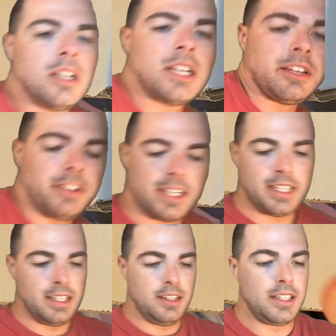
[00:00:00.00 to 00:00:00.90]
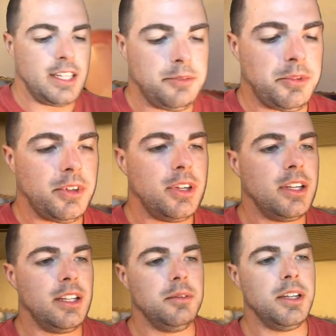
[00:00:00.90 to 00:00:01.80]
If I get it in the camera,
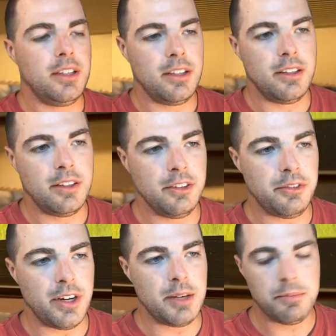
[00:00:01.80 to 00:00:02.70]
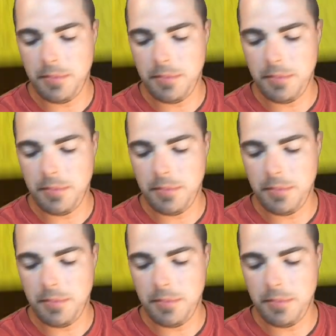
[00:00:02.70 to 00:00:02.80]
in the frame.